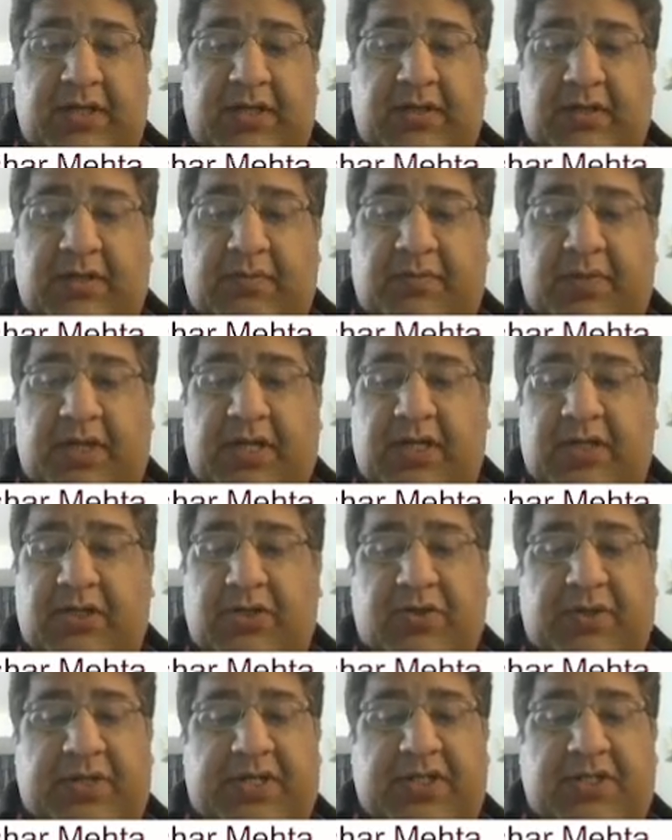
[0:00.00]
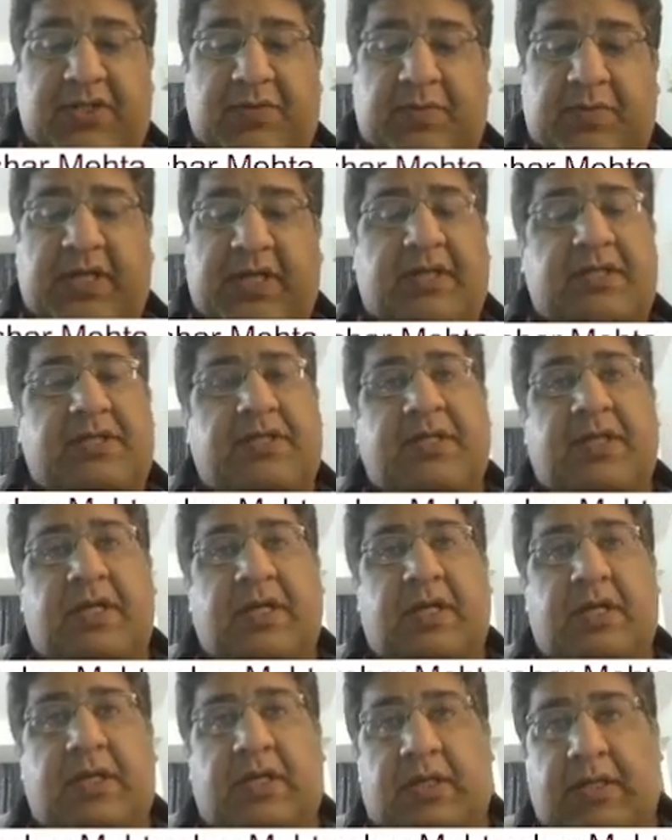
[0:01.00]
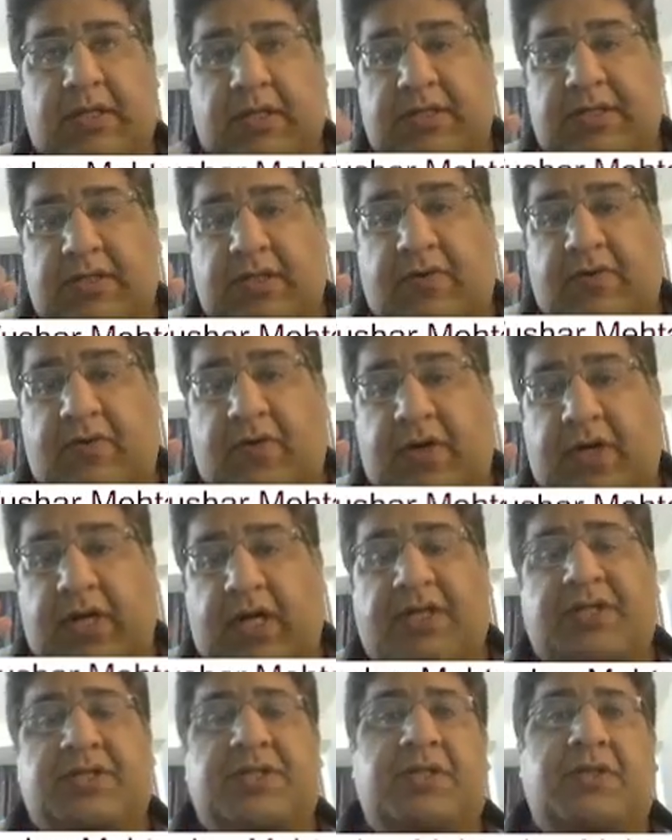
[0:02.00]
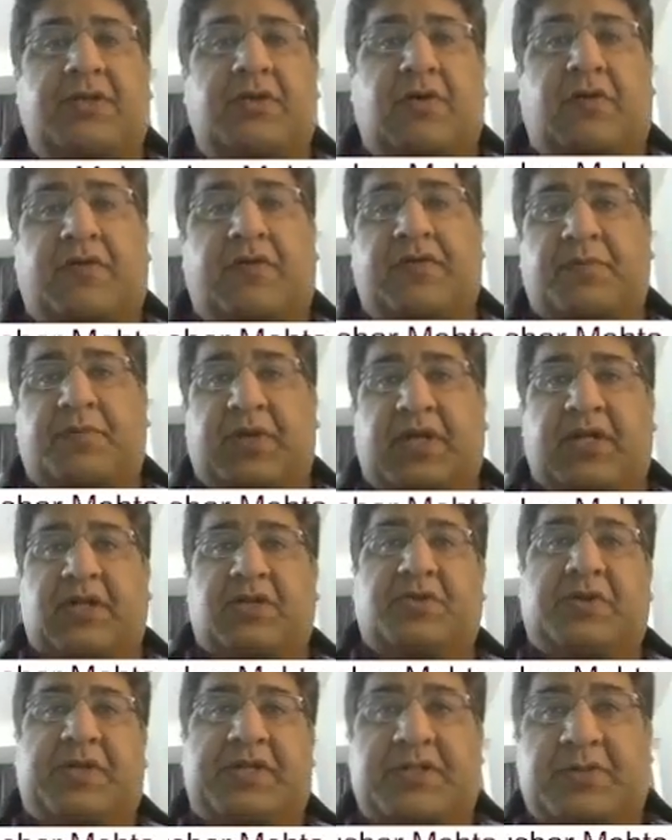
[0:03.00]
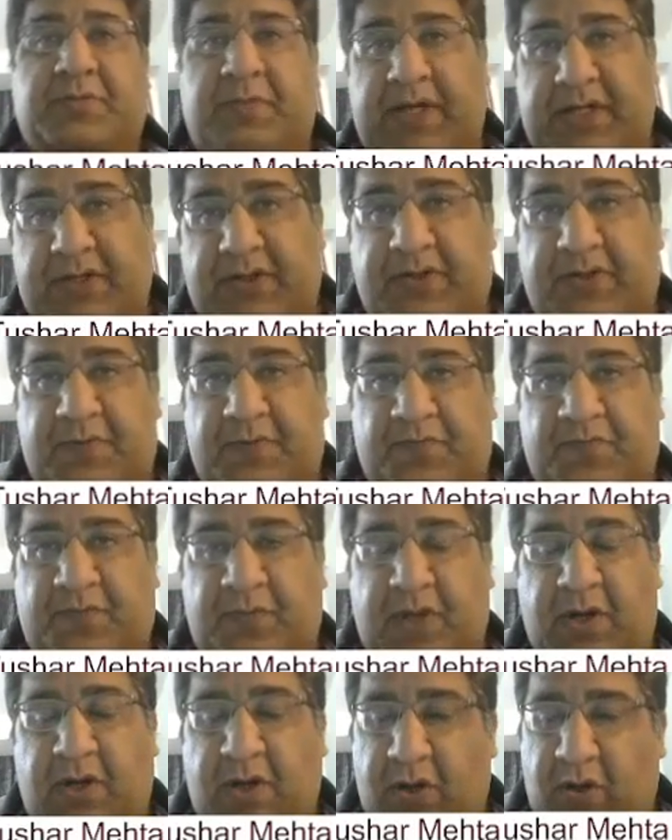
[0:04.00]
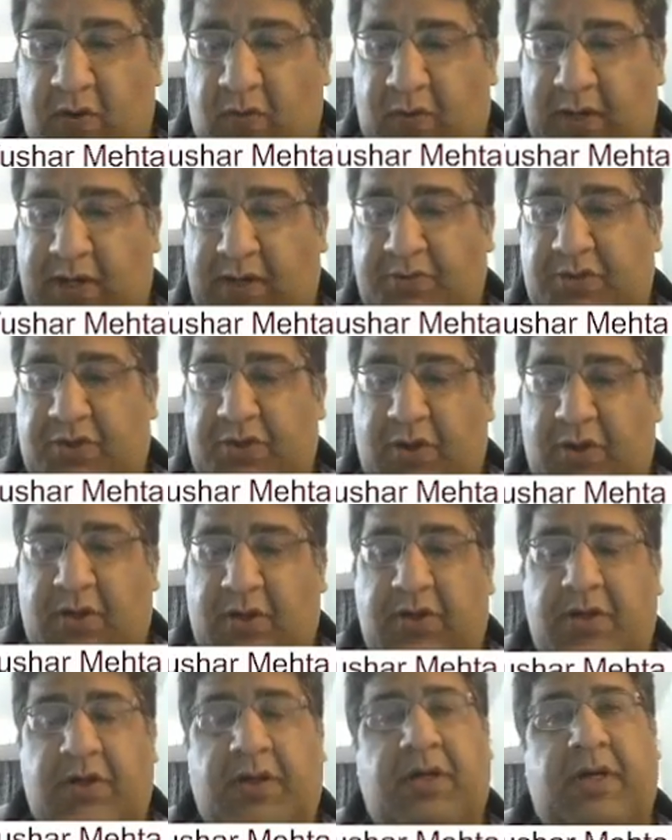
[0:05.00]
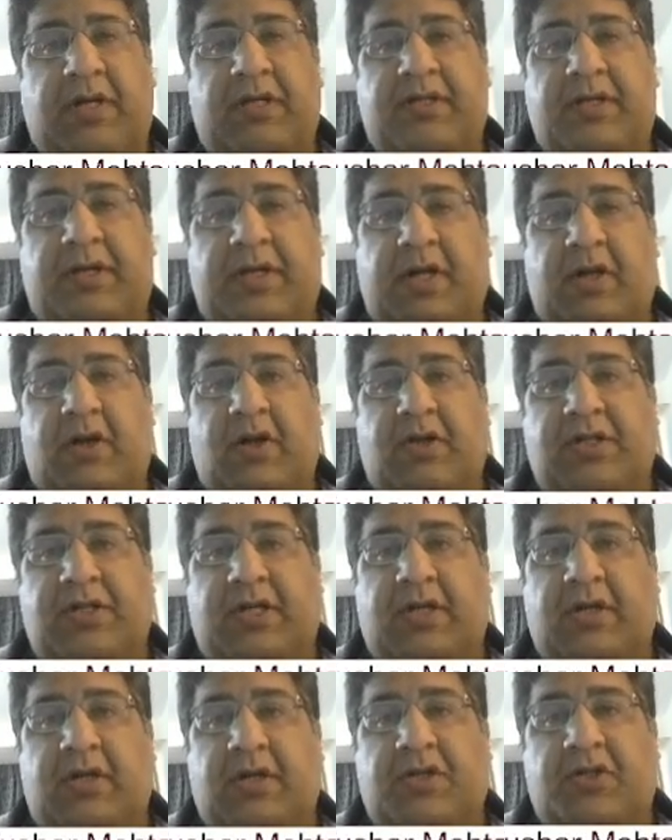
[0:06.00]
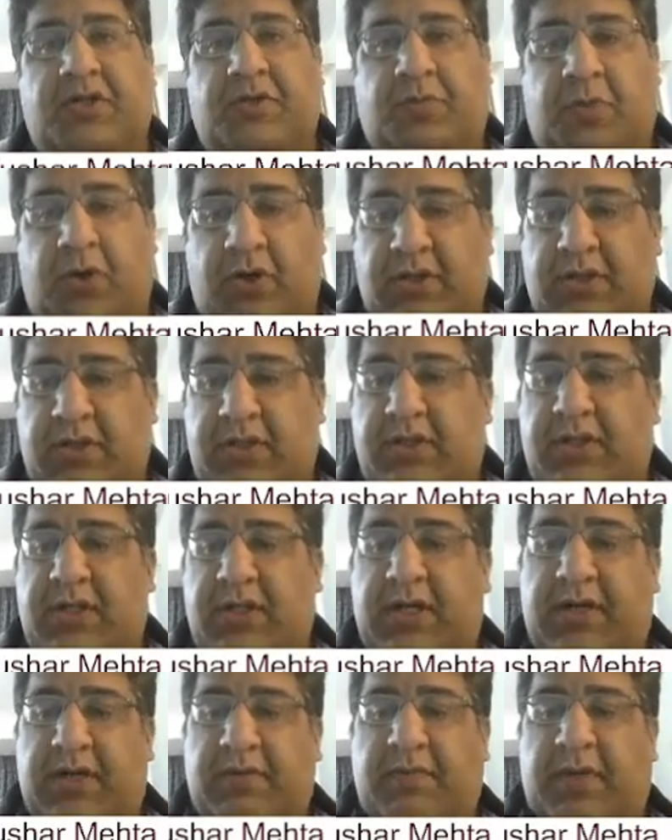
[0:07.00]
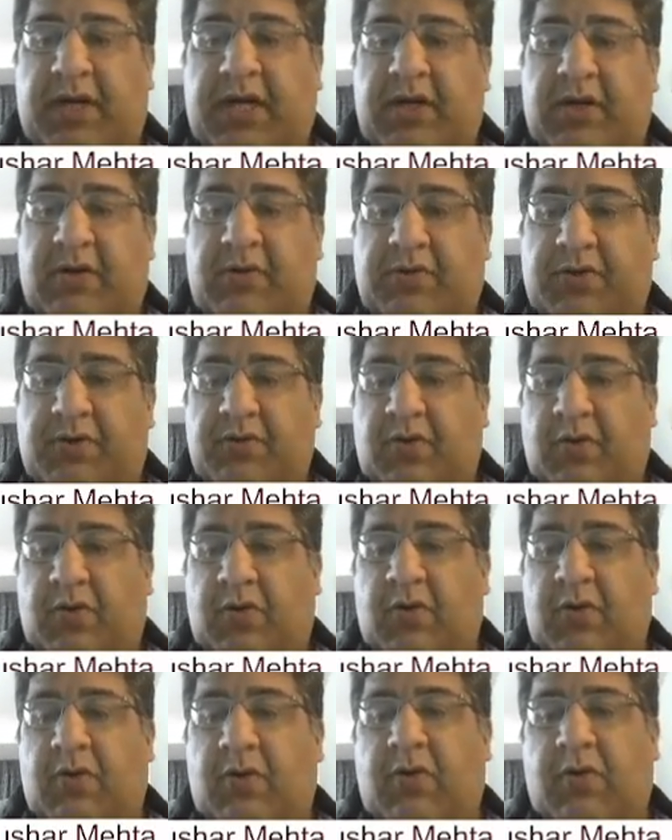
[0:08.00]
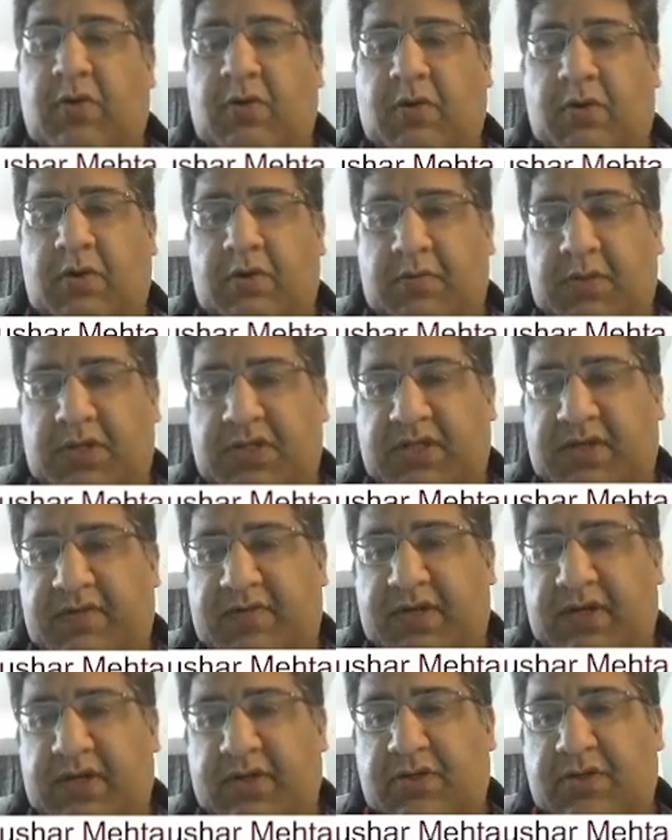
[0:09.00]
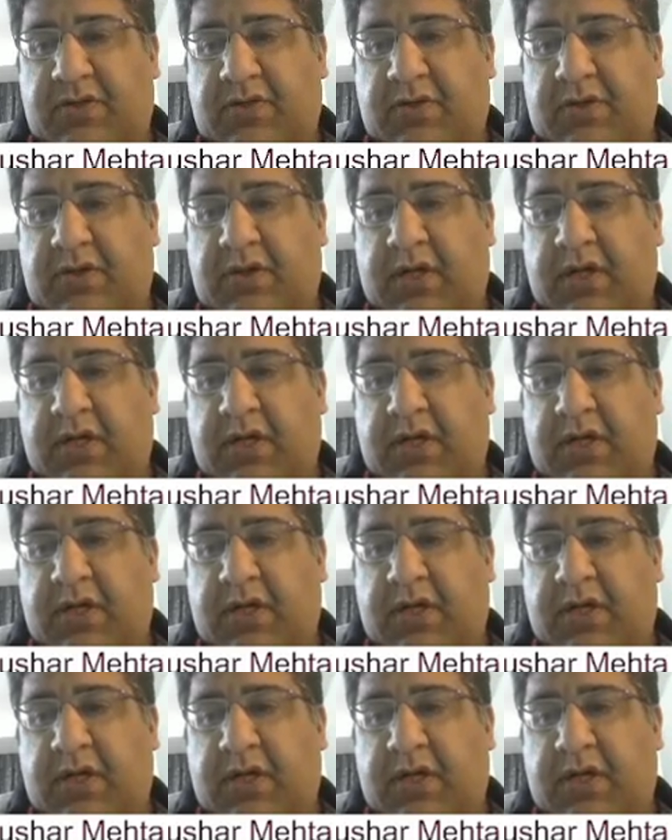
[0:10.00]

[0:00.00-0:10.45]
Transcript: the medial joint space. There's a reduction of the medial joint space. Well, I'm sure it's a radiological spotter and by now you all must have understood